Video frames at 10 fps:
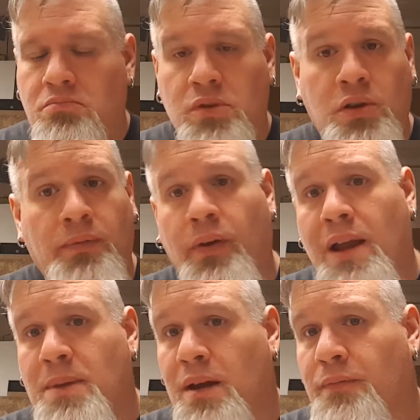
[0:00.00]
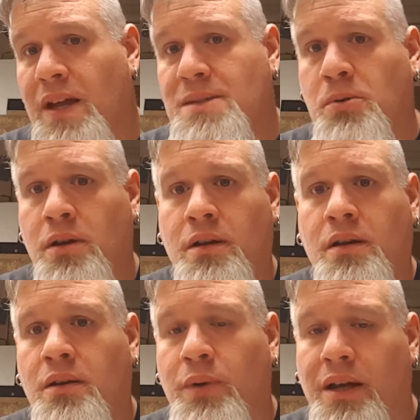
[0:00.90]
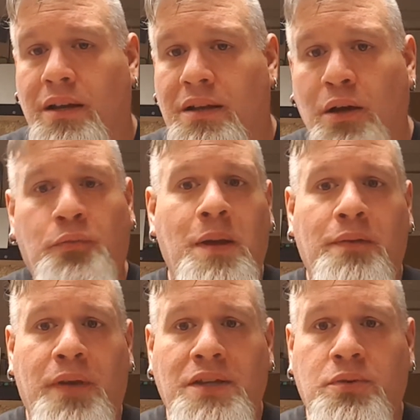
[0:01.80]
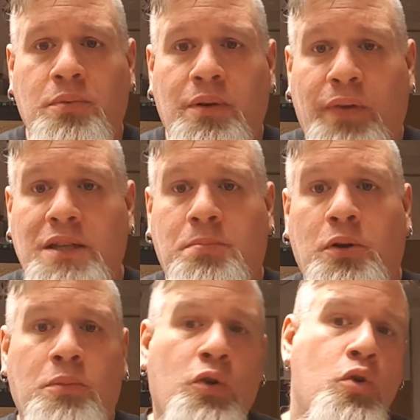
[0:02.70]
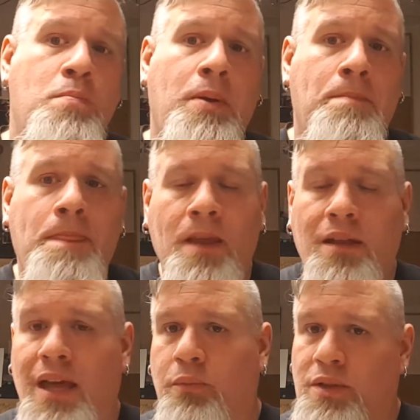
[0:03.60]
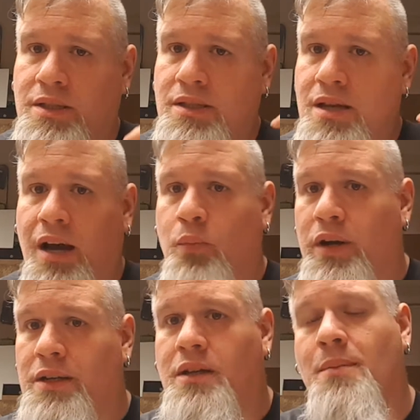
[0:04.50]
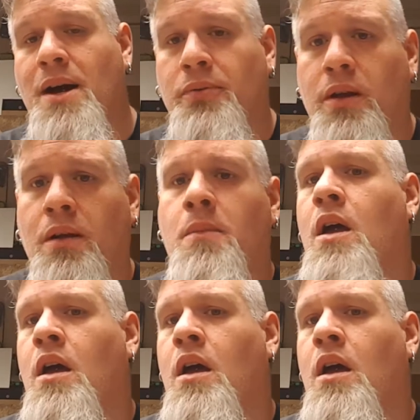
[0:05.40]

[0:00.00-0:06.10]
You can find me on Facebook. We got an Elfbait Facebook group that was not wanting to come out there.